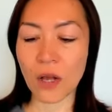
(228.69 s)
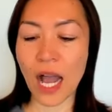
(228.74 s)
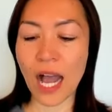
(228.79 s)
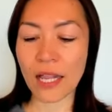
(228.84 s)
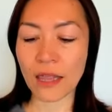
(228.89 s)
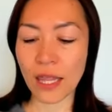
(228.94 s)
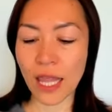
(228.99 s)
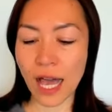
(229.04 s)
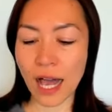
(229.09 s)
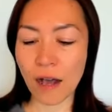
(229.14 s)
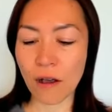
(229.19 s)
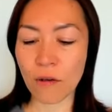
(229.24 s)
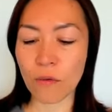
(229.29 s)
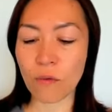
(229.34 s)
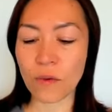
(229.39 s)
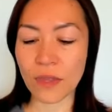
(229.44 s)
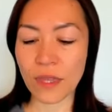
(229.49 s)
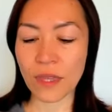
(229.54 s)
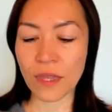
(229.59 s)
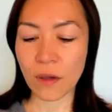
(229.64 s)
allow
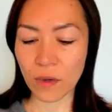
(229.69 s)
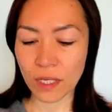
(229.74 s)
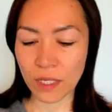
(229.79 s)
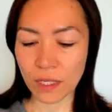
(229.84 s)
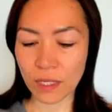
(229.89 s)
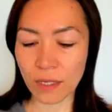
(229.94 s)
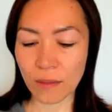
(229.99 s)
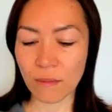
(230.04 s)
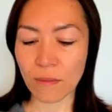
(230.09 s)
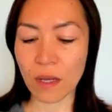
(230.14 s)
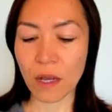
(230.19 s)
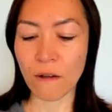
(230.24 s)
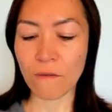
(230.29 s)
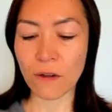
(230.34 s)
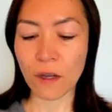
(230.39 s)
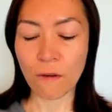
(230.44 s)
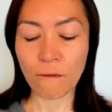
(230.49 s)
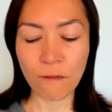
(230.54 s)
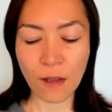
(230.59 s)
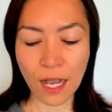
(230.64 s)
with the wisdom of
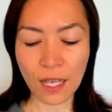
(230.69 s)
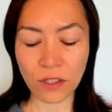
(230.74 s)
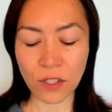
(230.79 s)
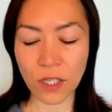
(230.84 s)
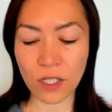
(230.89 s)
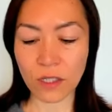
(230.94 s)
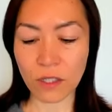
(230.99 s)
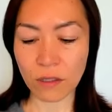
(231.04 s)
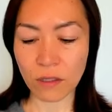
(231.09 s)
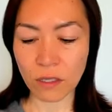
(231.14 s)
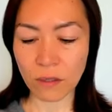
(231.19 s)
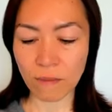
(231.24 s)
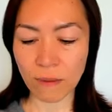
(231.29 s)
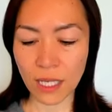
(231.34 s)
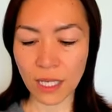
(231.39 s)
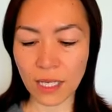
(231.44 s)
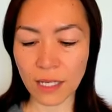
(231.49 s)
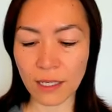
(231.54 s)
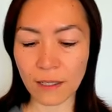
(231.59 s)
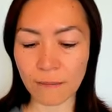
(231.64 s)
our fascia to
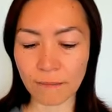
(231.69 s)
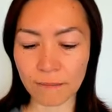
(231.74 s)
speak.